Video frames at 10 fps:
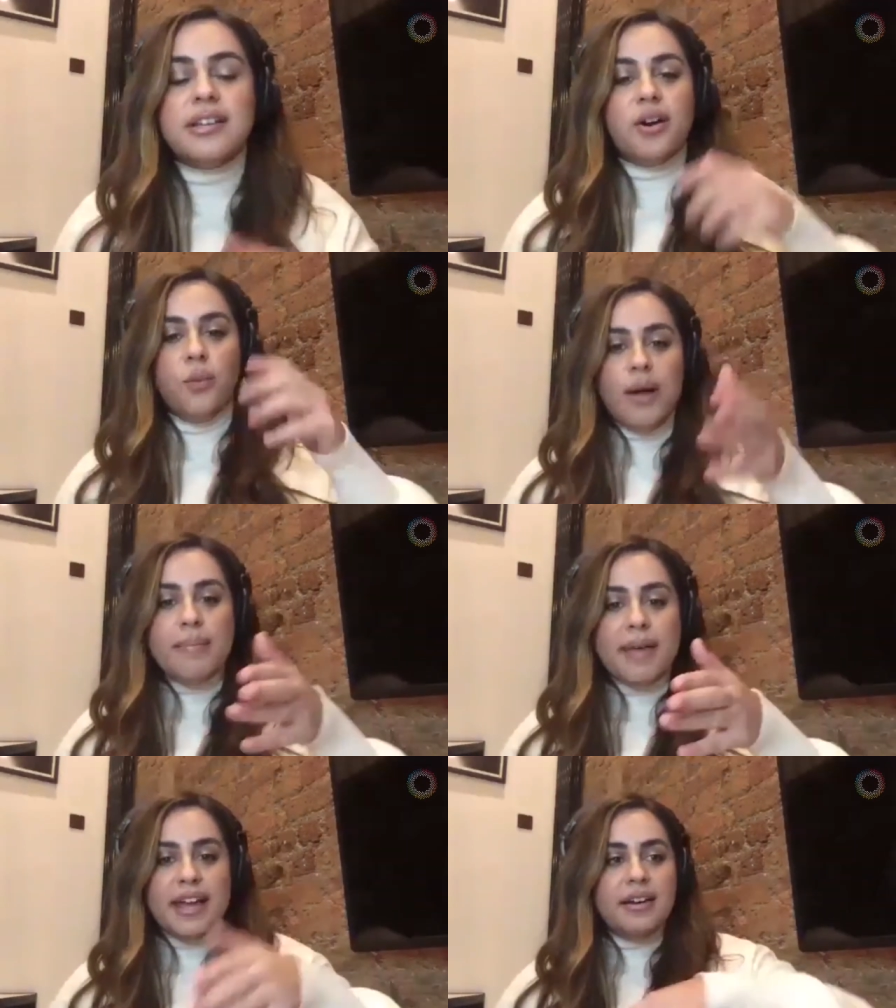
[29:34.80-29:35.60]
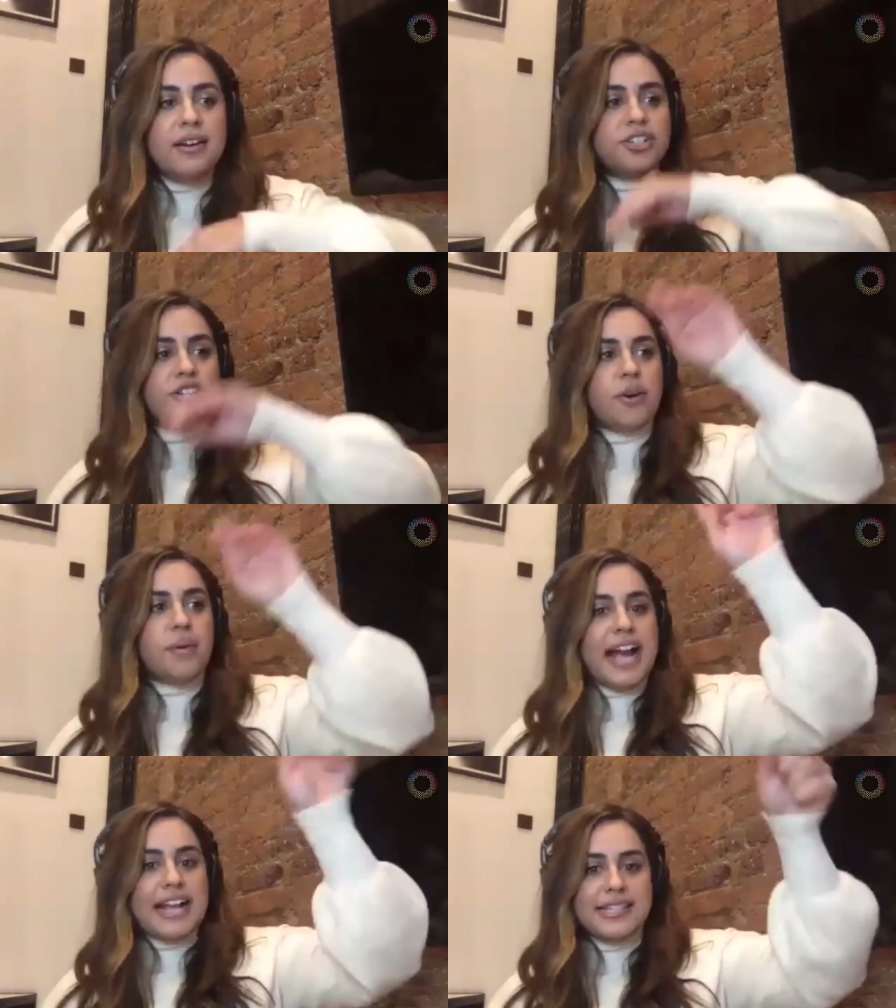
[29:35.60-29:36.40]
women should go
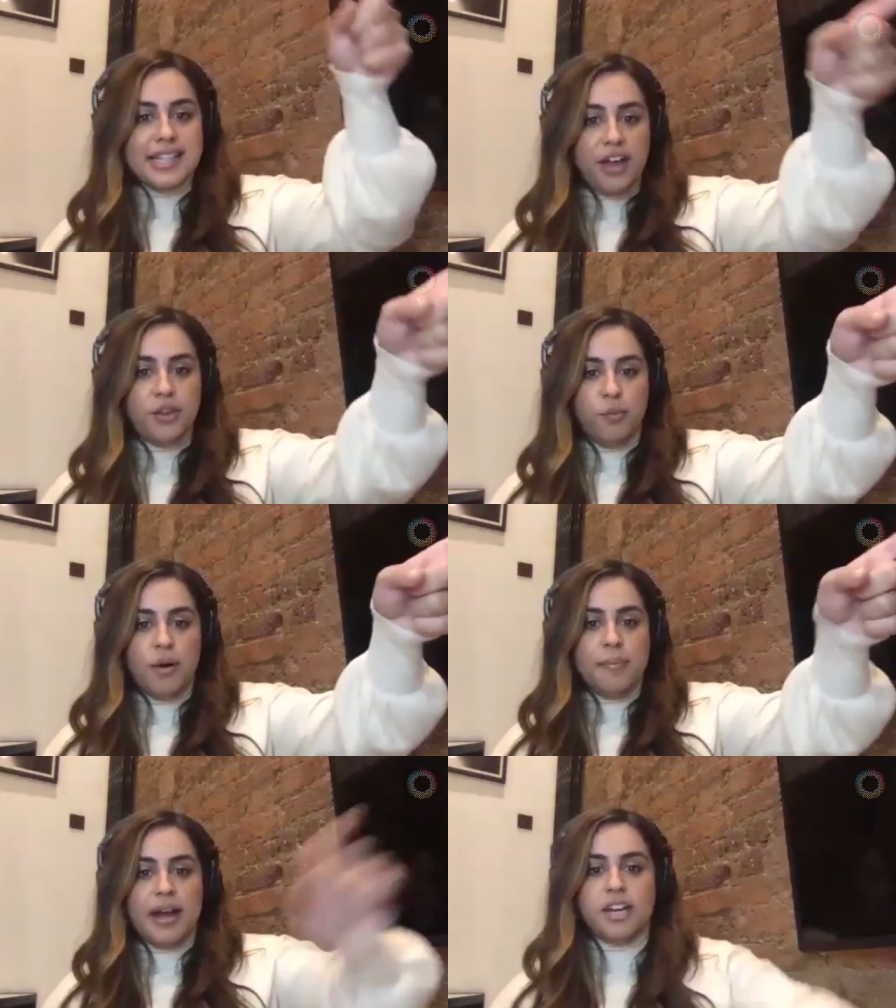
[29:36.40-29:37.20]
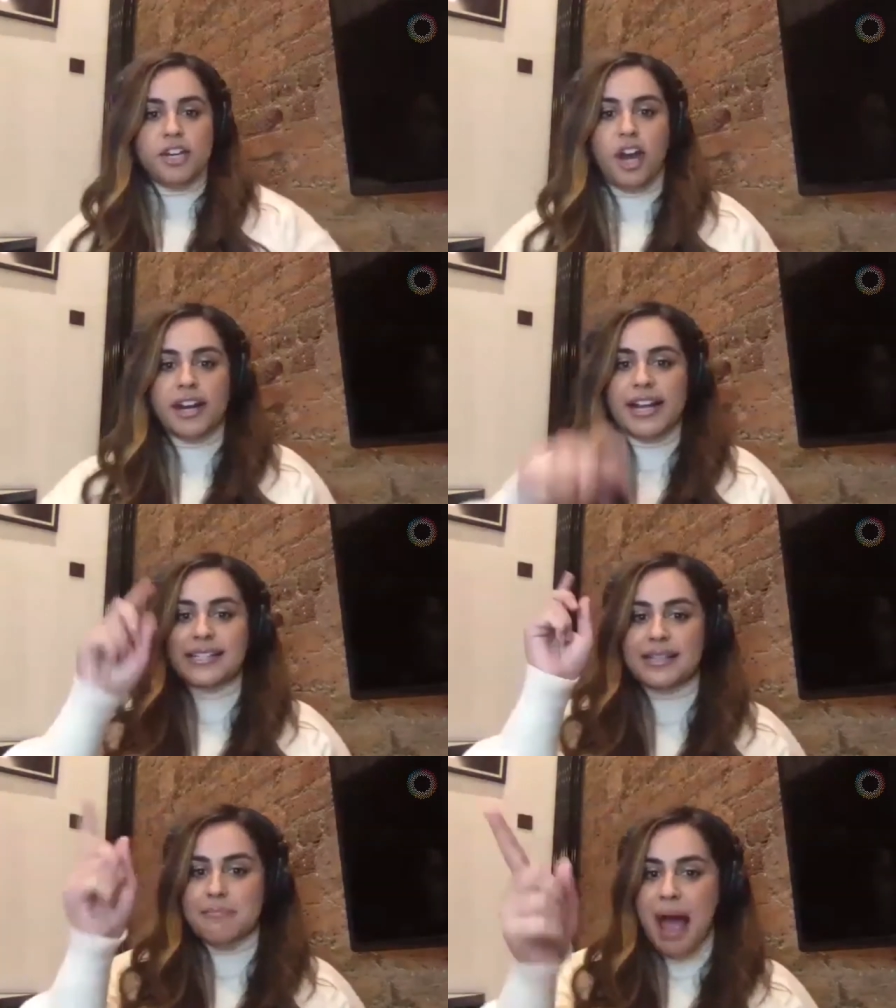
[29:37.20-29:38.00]
against the other woman, not
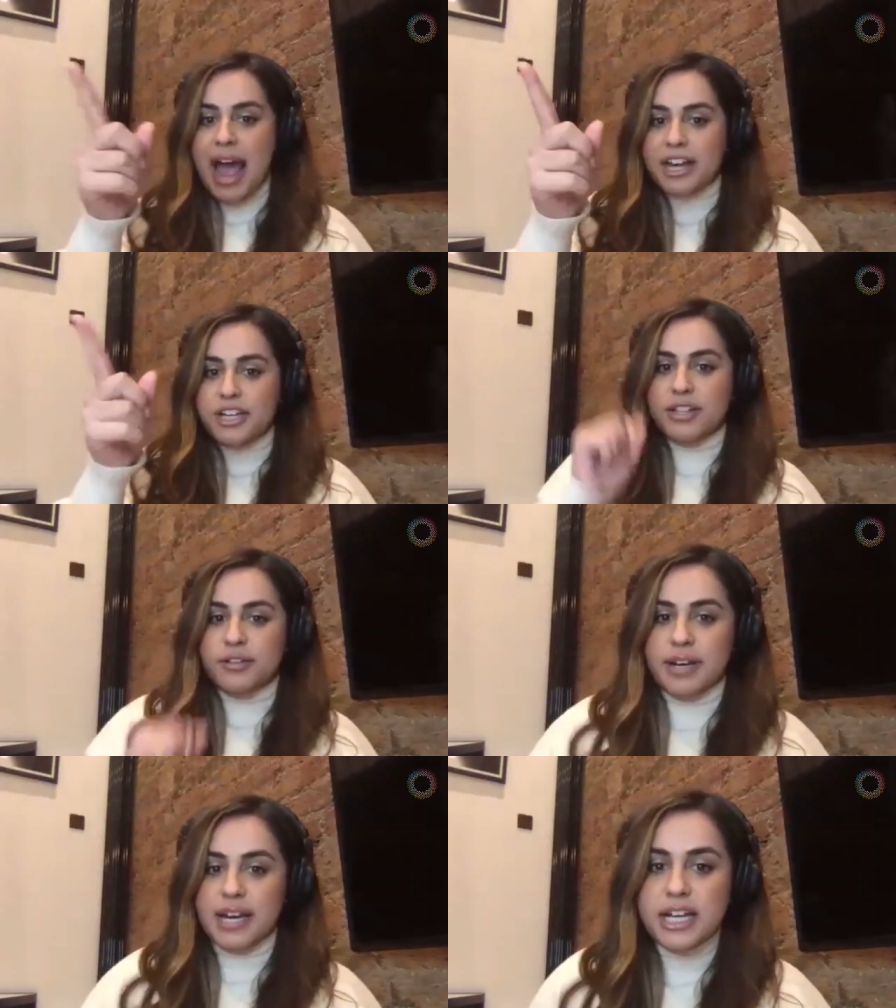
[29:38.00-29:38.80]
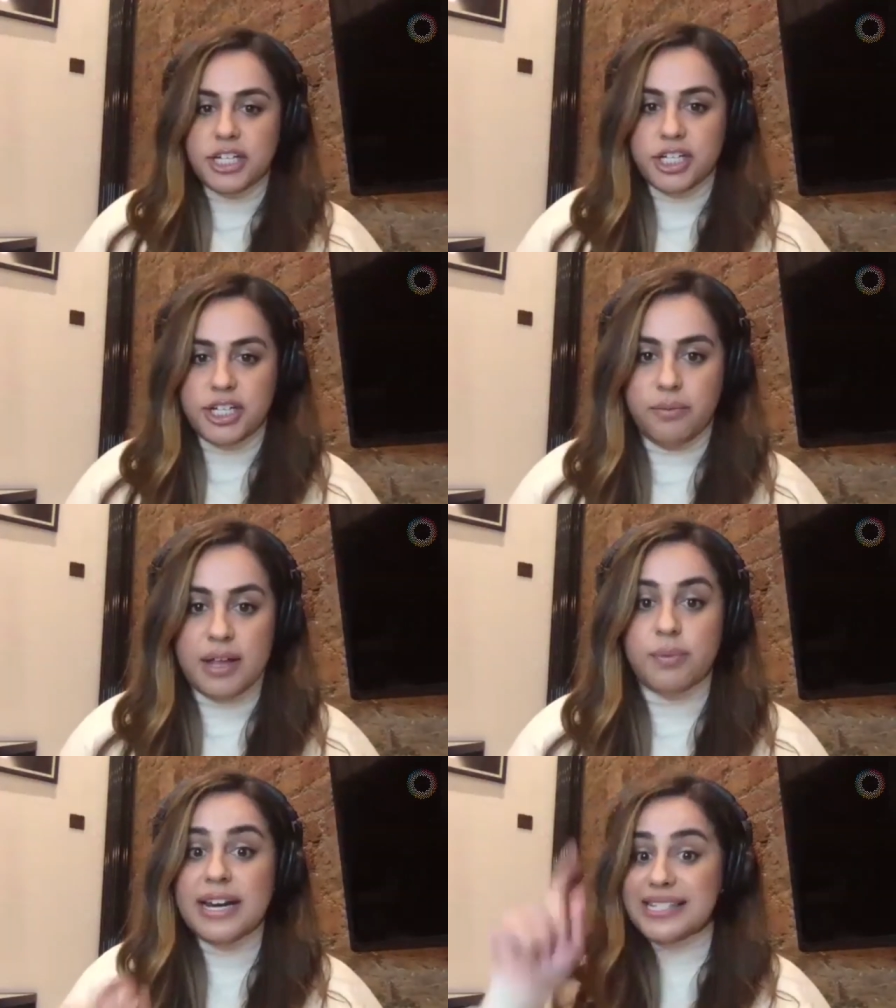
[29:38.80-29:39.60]
against the man you're in the relationship
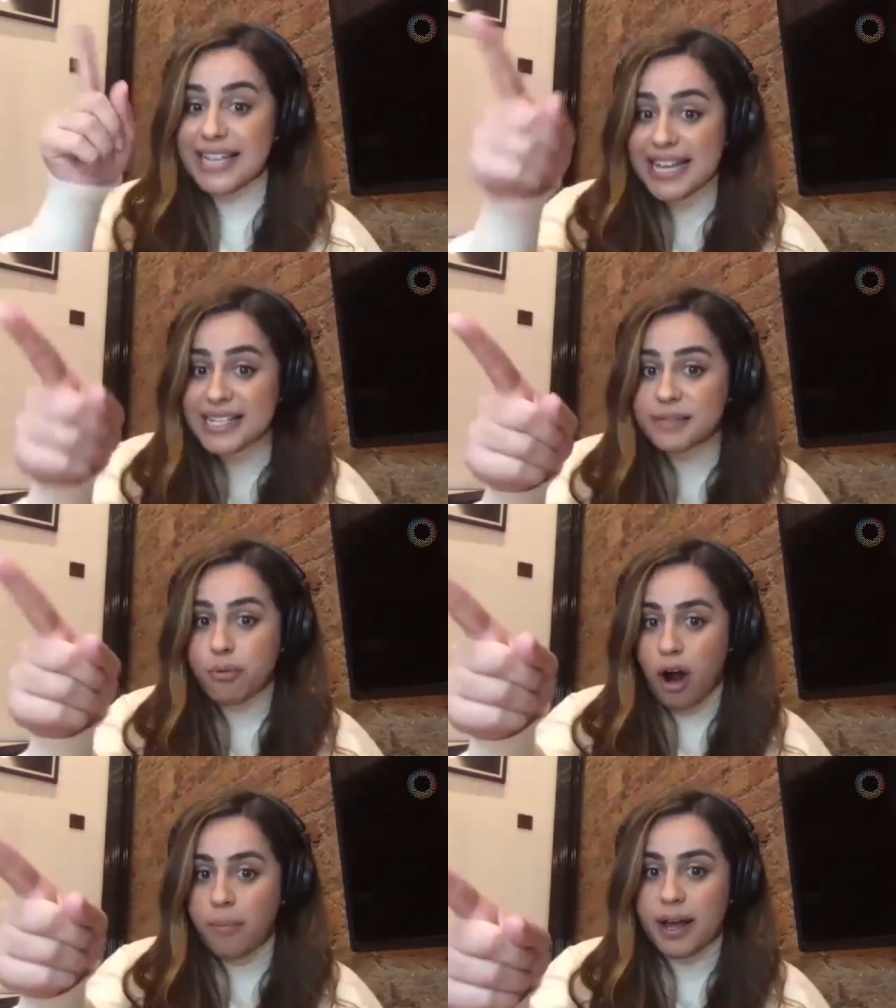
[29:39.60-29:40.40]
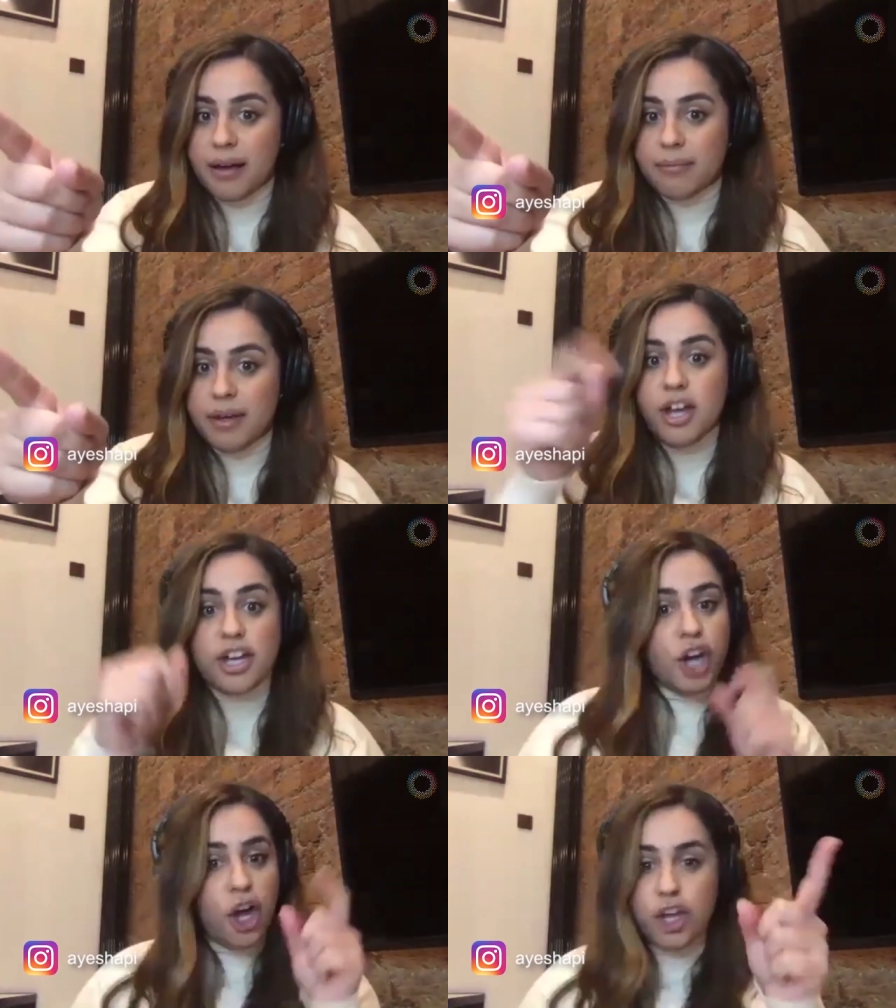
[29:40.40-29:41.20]
with, when it's his problem,
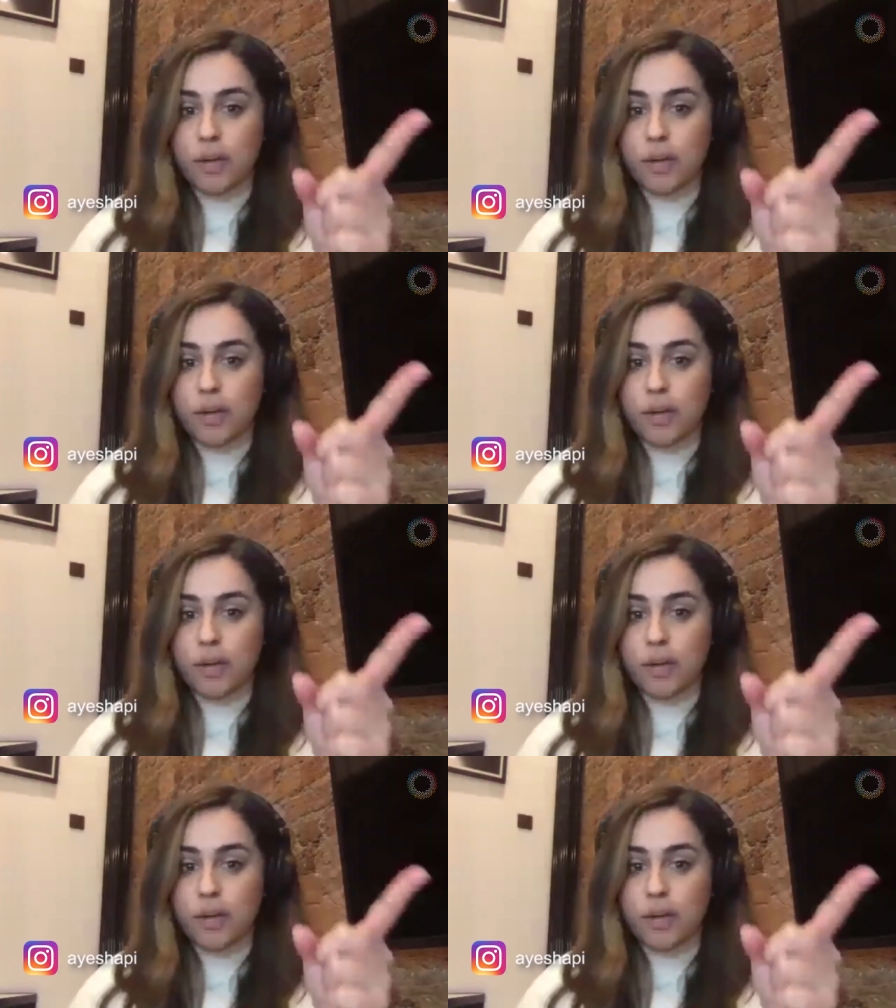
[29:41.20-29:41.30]
not her